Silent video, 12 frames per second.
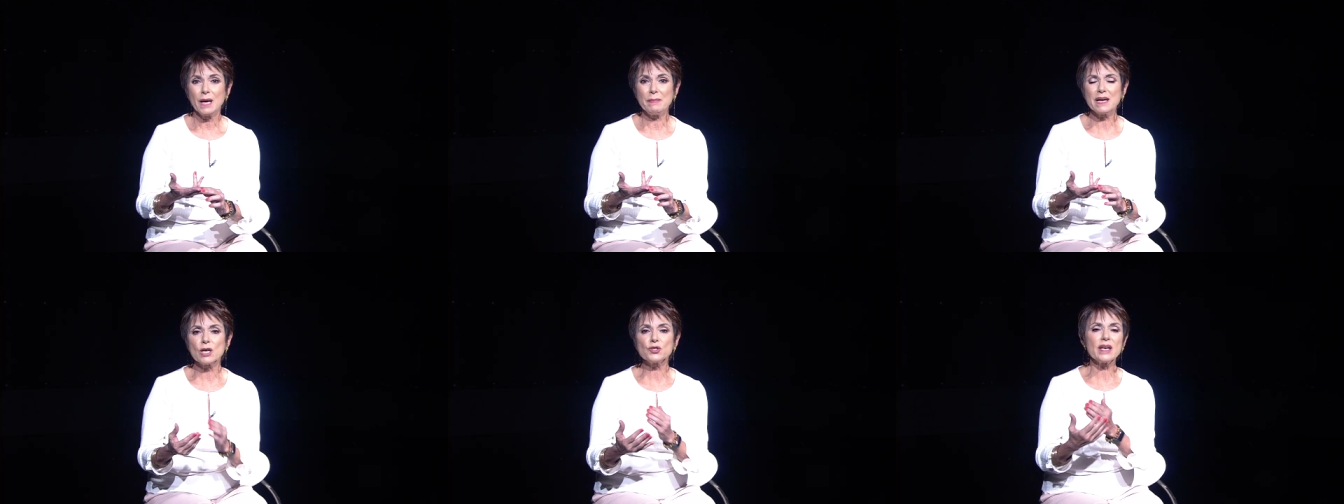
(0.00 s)

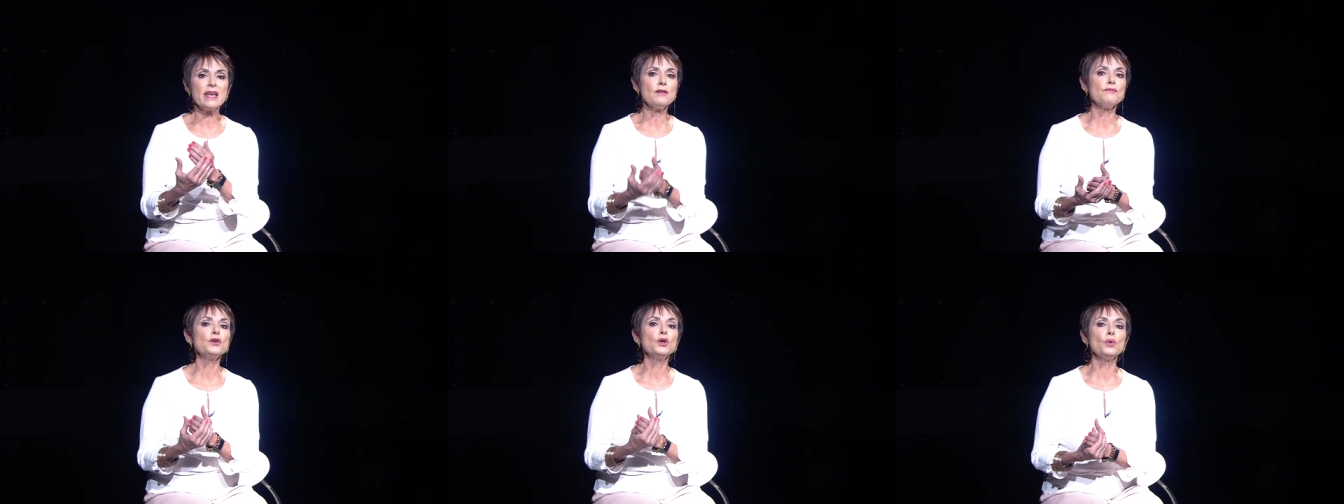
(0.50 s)
Because
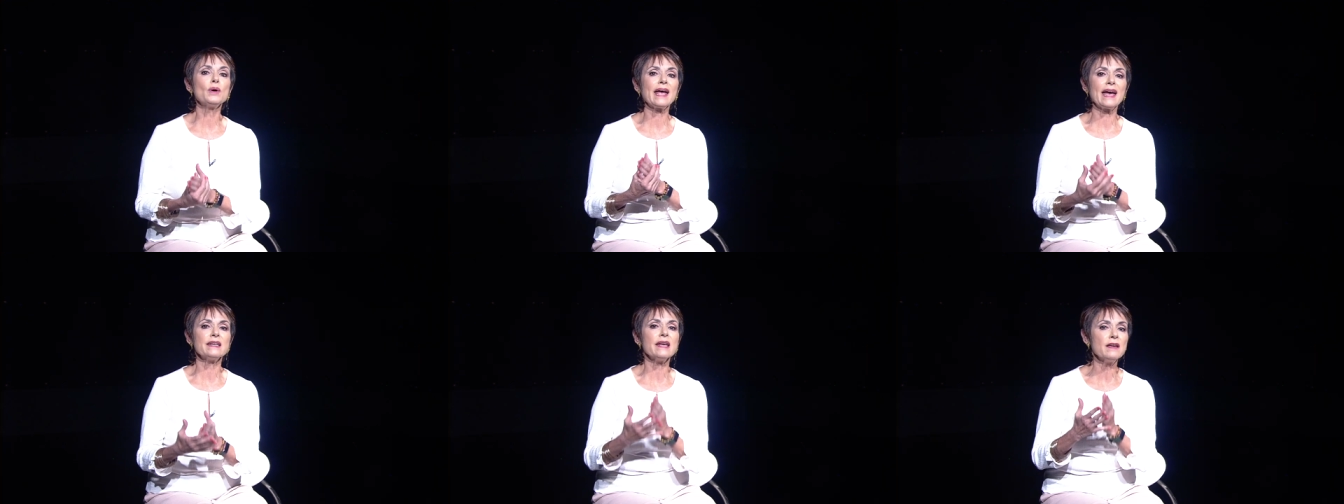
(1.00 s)
if you
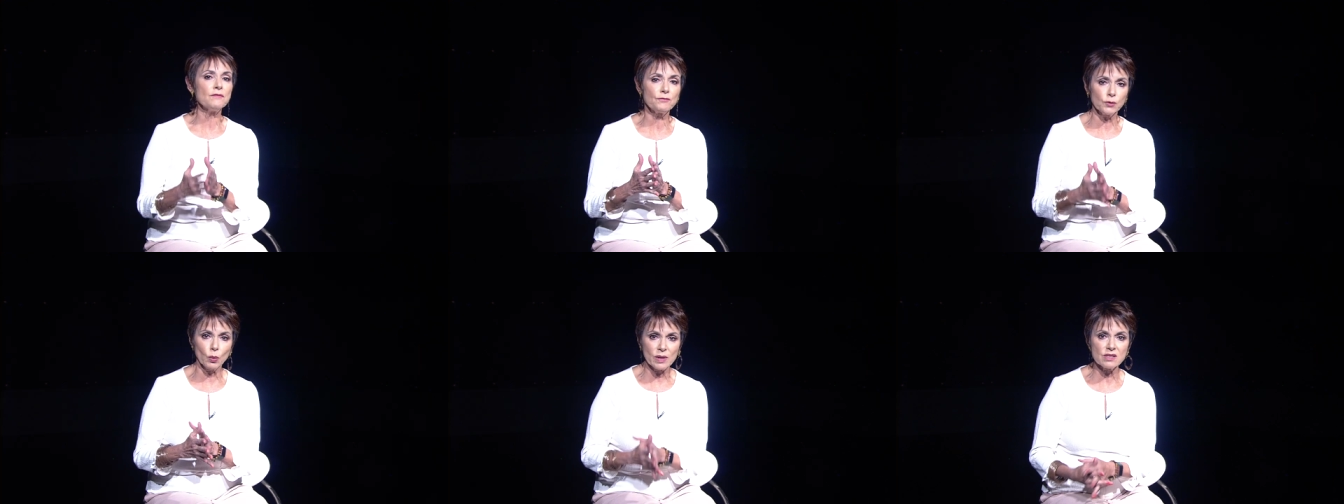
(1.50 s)
can
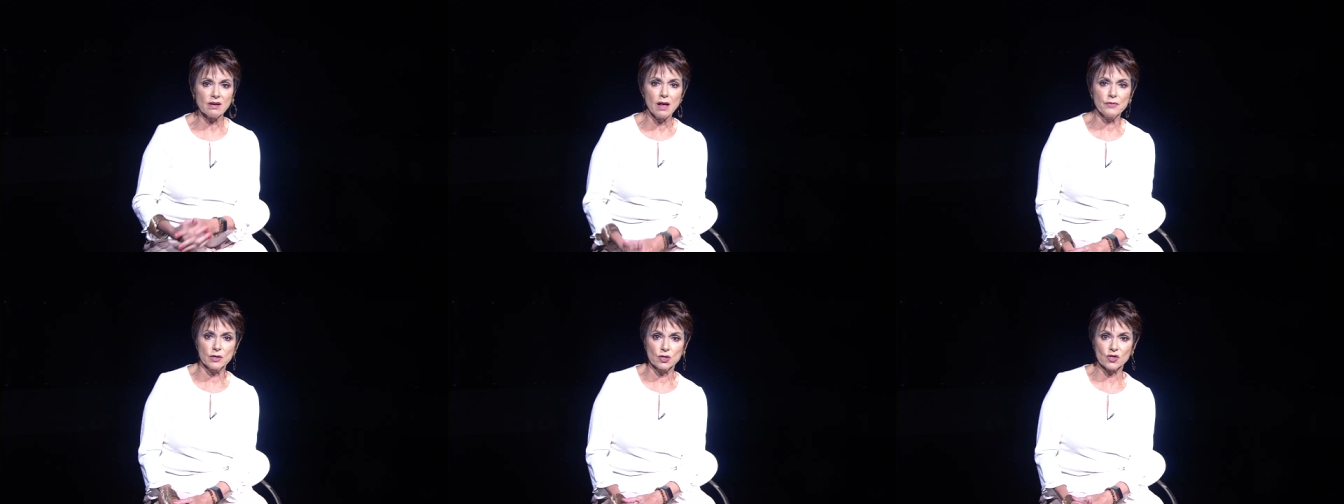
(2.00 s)
influence
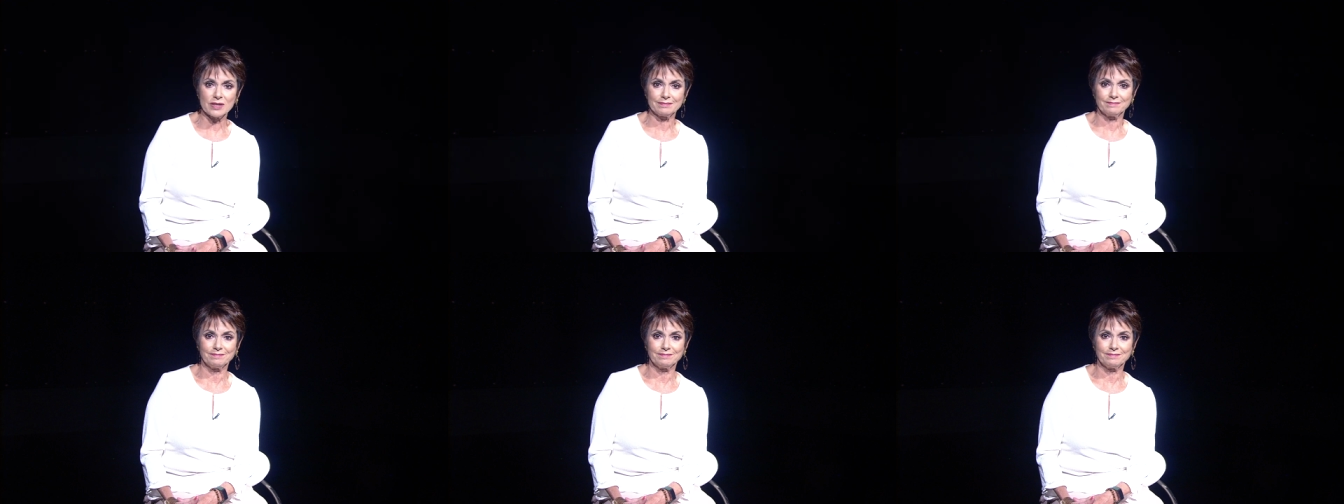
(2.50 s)
others,